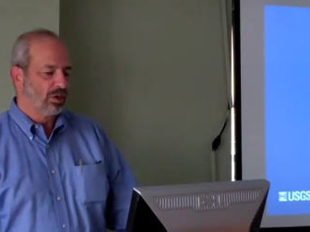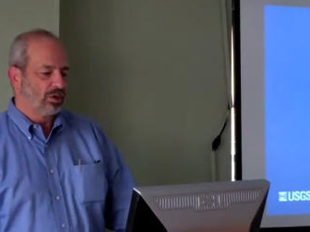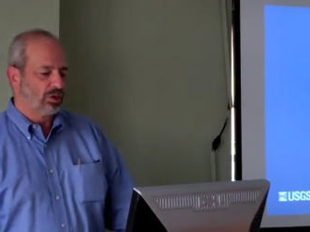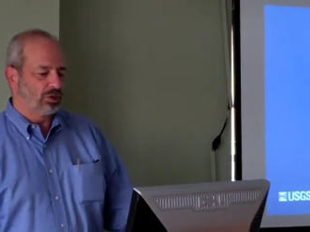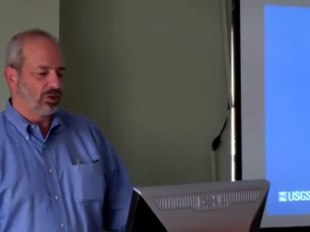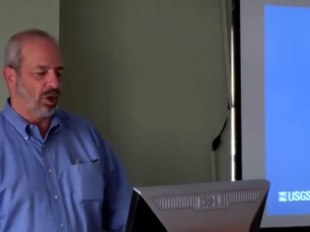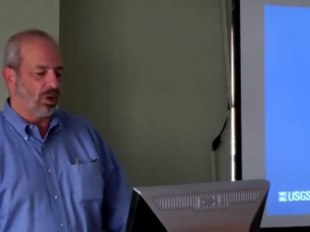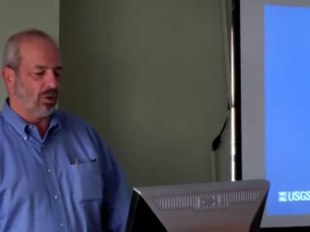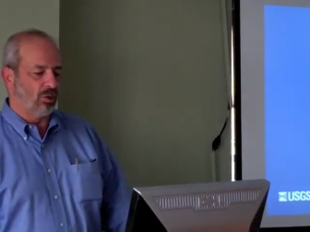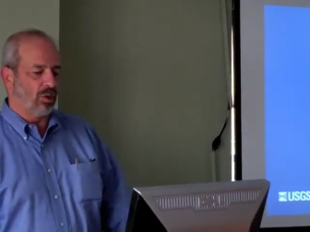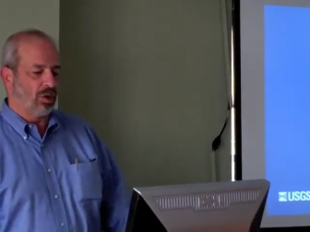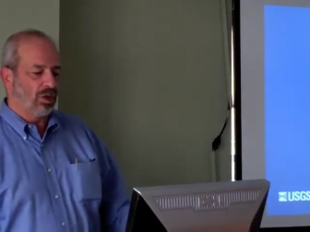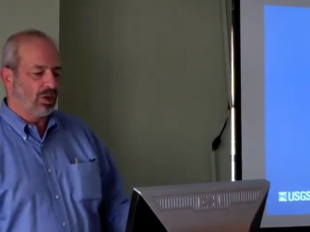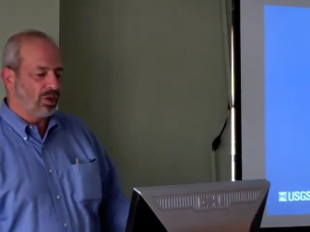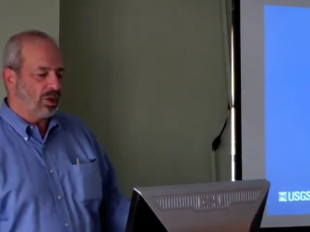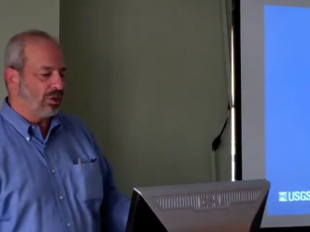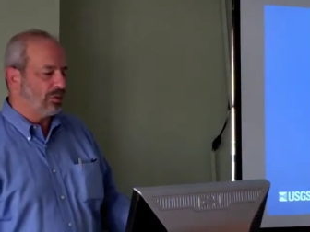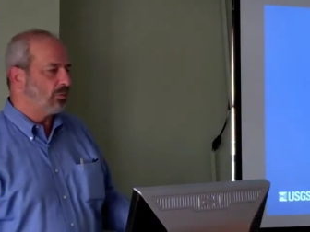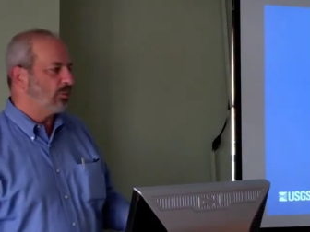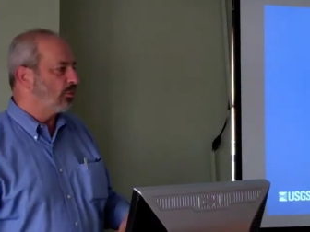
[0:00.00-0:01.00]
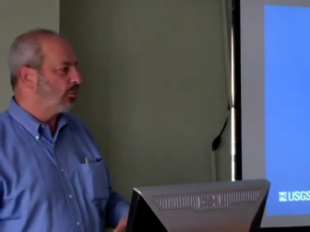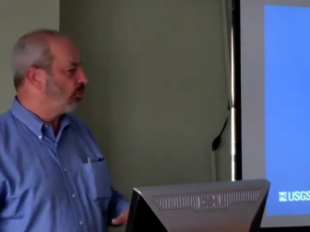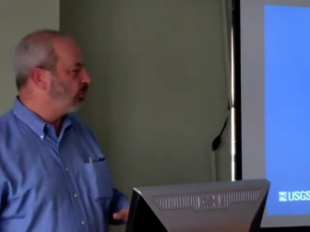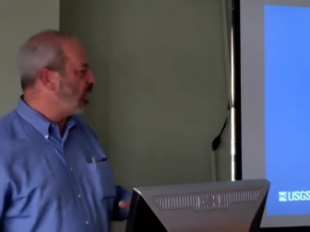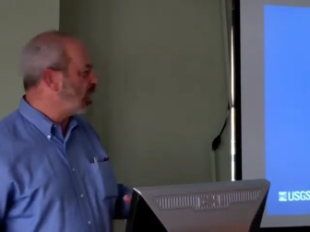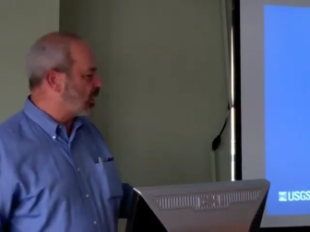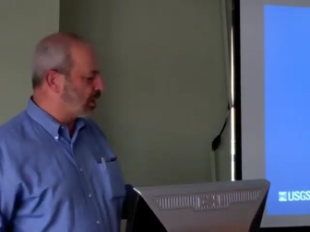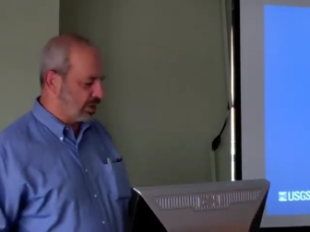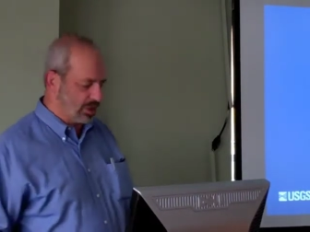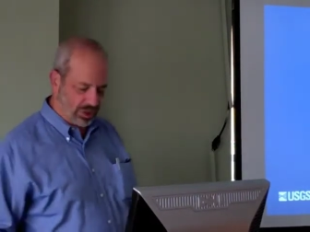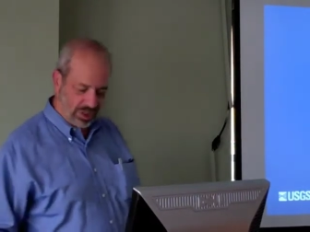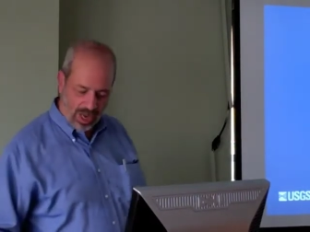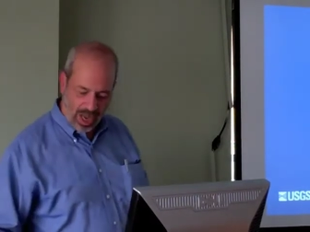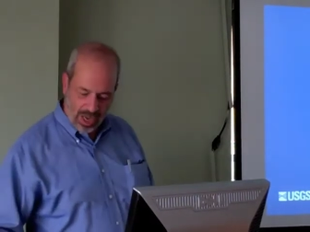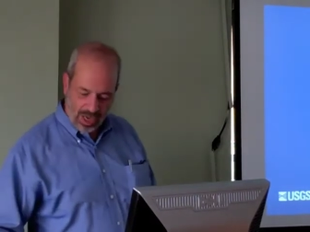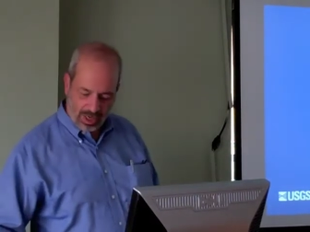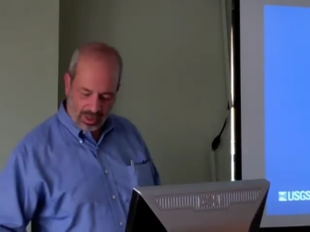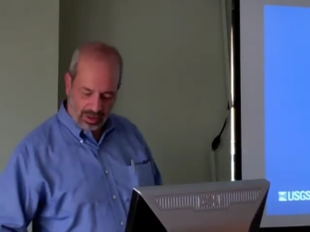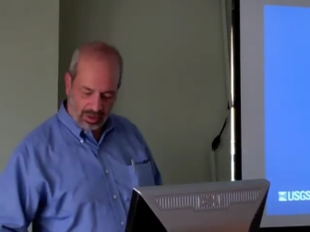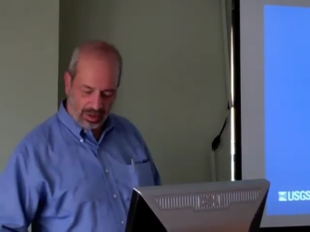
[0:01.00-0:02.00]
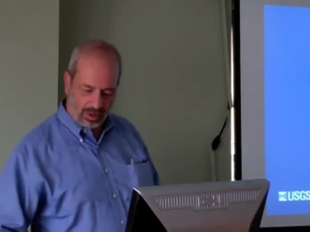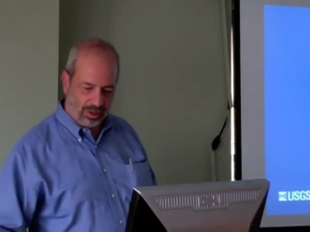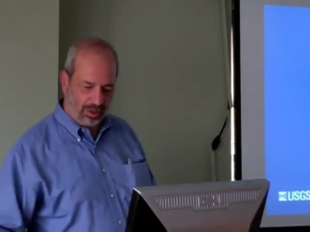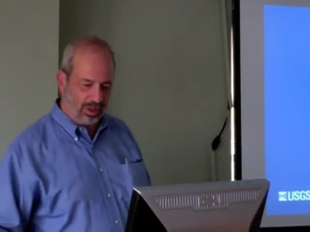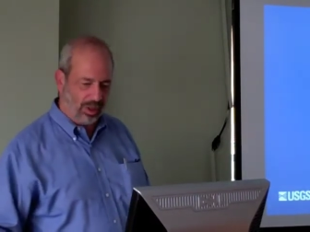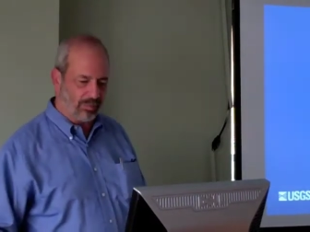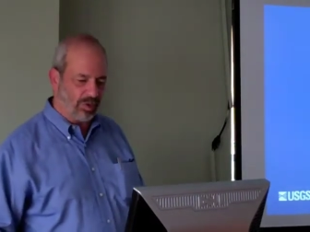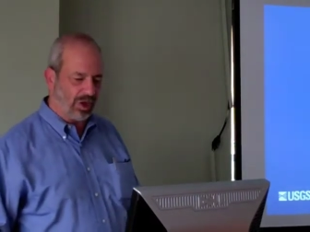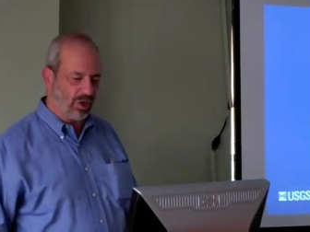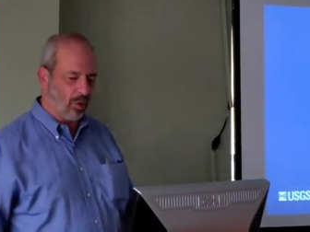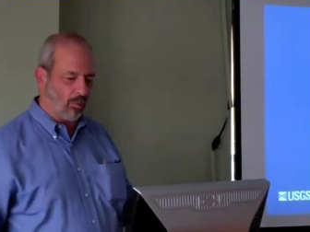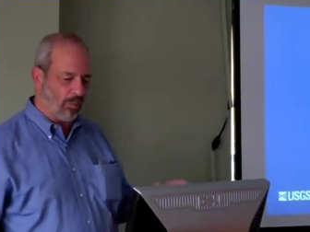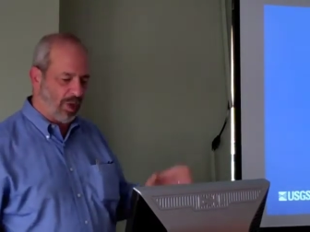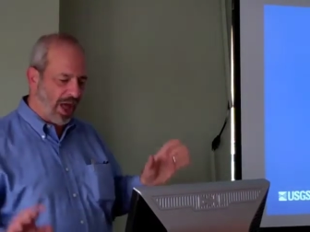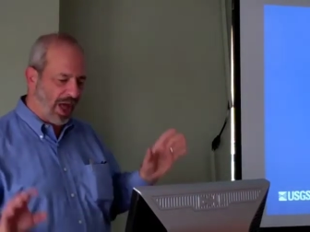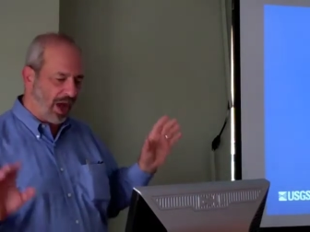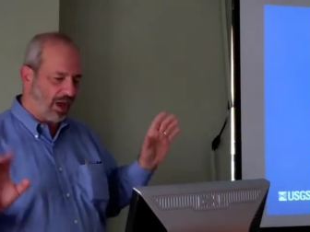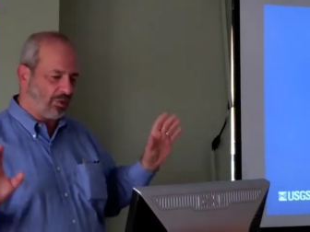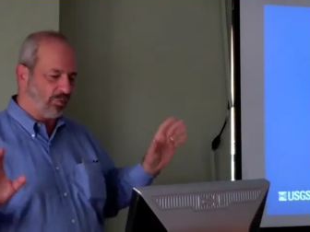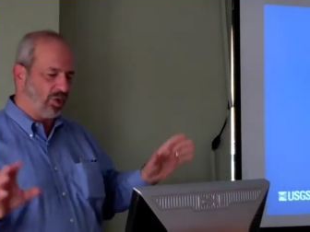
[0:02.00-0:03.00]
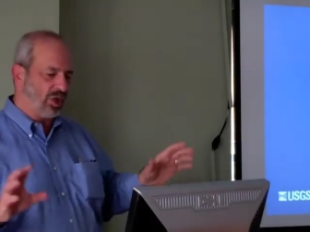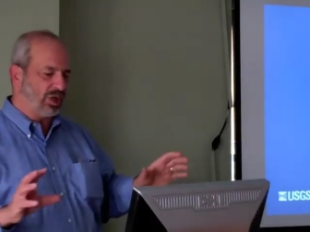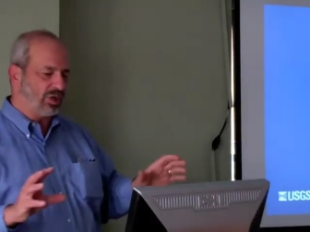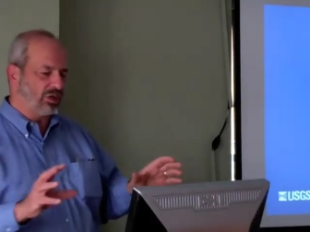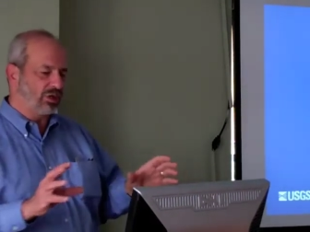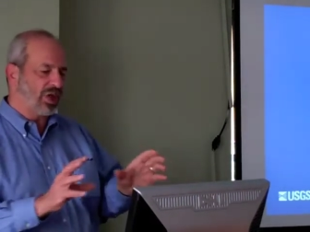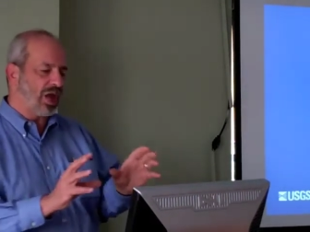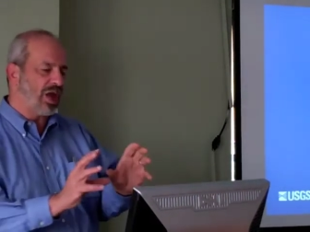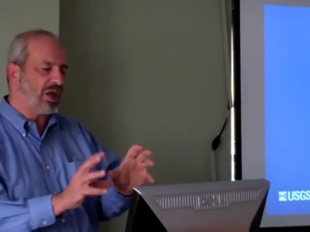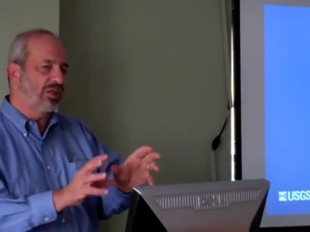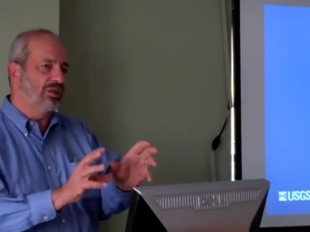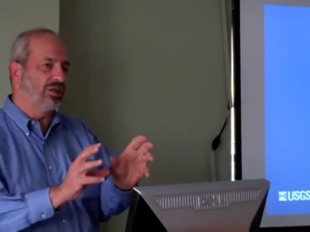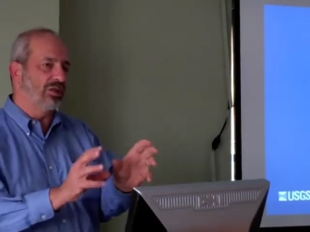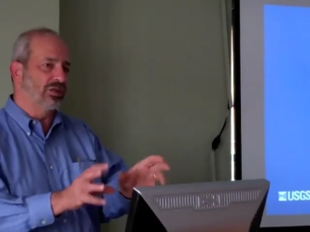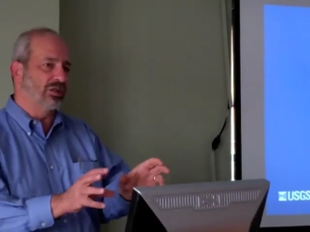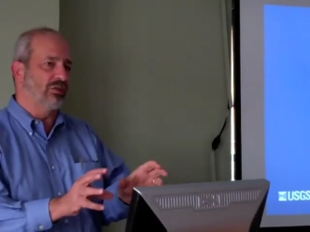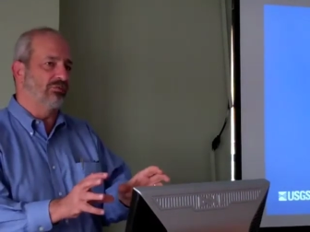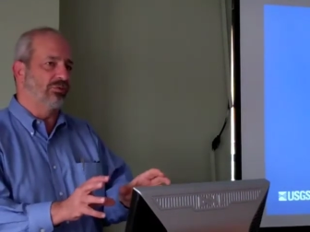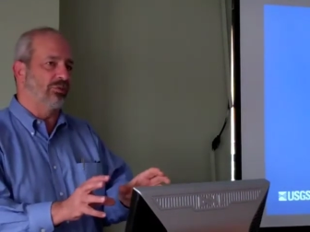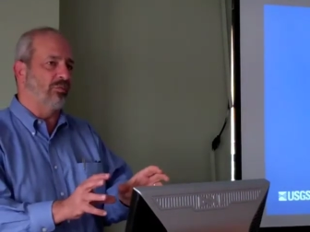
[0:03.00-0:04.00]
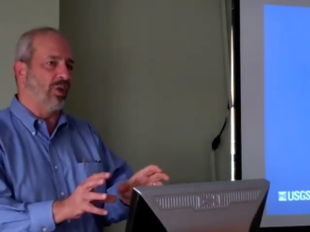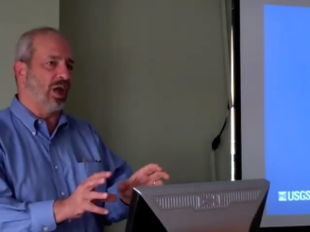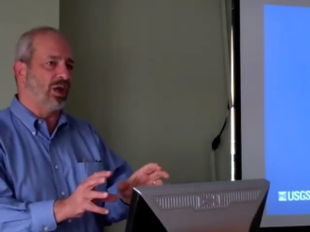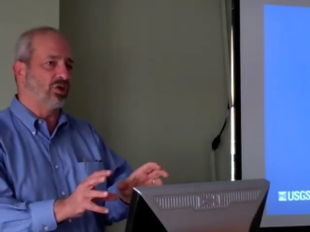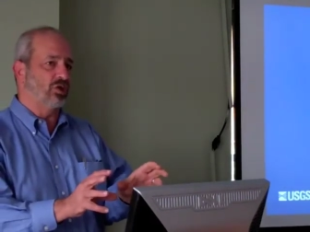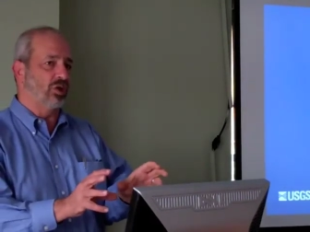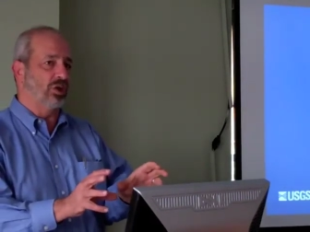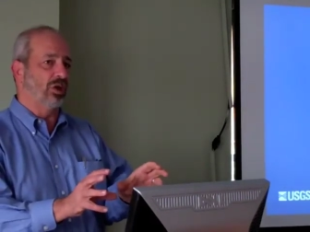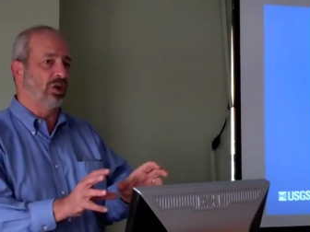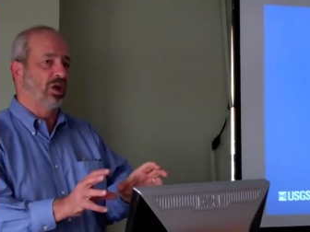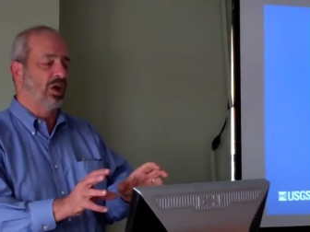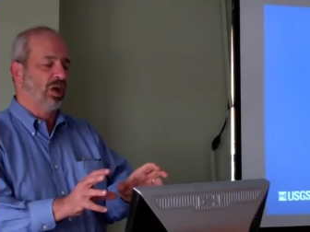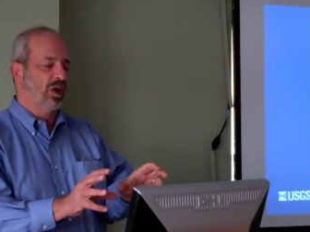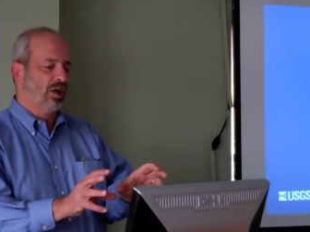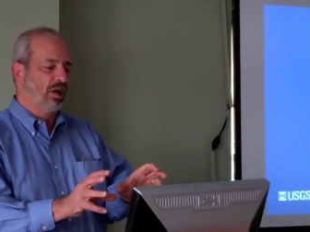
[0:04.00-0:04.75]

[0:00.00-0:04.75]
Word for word: So we can take, let me go back, we can take this information